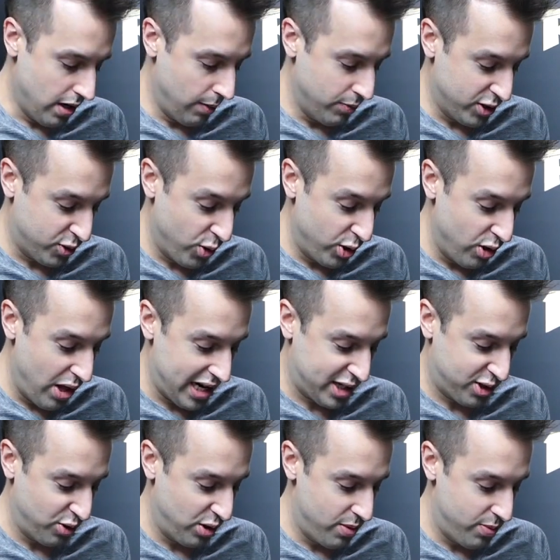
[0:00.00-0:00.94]
This one will
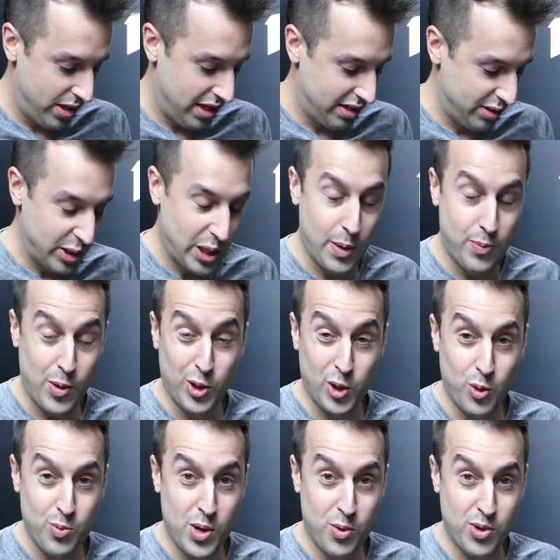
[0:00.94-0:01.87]
actually be lit up a
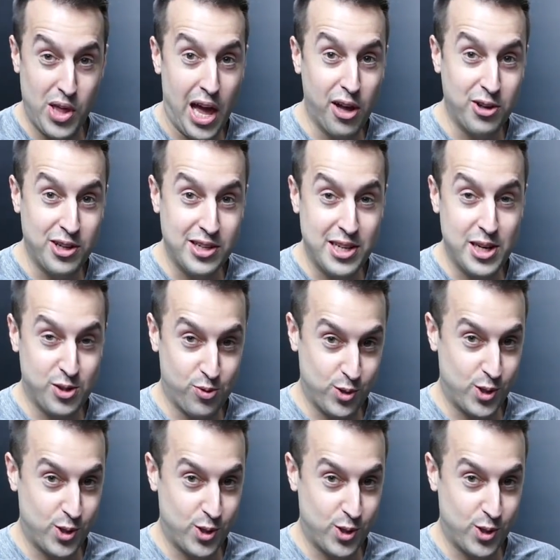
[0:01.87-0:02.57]
little bit with LEDs,